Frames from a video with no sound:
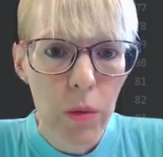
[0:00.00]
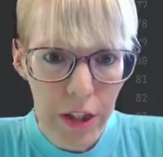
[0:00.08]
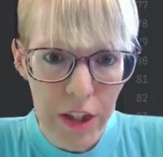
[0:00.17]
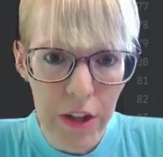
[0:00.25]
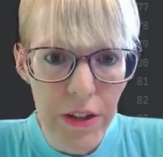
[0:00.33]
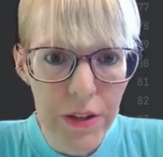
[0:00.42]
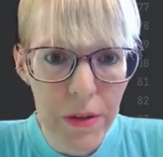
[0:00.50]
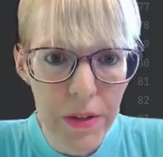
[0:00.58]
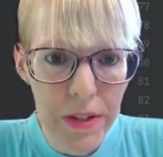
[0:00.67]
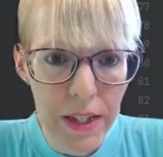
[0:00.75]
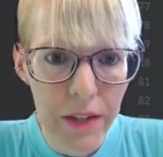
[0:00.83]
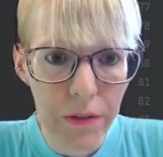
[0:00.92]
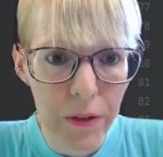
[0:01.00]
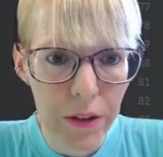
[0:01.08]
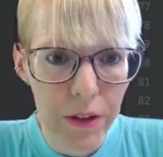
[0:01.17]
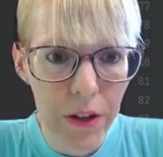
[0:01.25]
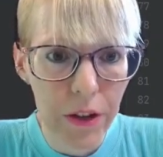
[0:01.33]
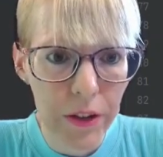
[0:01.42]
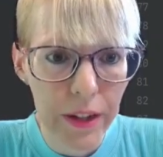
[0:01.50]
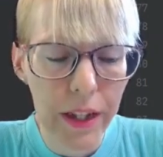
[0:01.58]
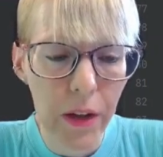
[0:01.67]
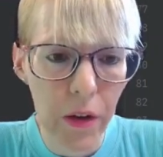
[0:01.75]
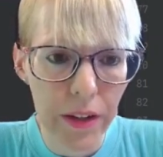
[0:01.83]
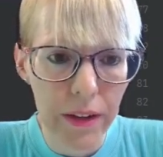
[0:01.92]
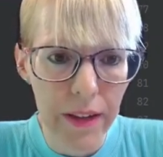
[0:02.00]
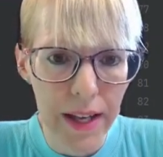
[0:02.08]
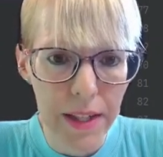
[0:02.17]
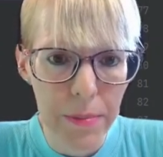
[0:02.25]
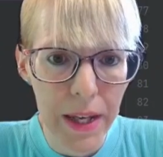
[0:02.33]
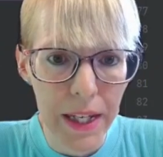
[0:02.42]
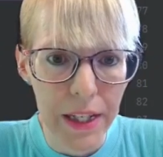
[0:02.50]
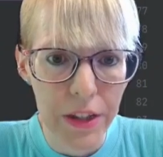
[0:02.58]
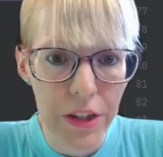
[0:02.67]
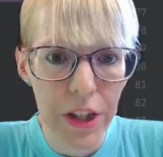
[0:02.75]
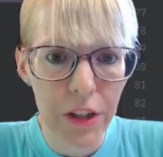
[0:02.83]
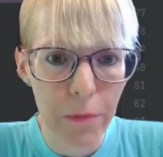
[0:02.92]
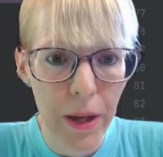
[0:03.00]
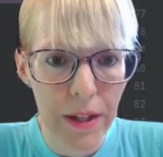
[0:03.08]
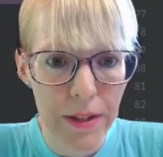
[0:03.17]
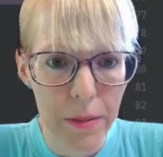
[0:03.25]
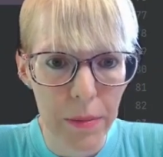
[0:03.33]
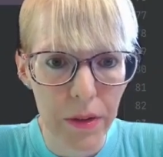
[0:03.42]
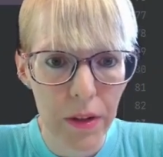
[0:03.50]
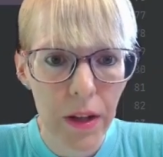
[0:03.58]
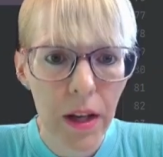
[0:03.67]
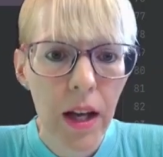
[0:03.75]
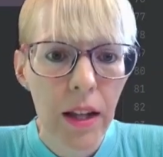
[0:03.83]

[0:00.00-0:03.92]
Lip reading: we should also see if we're currently on the last page, if possible.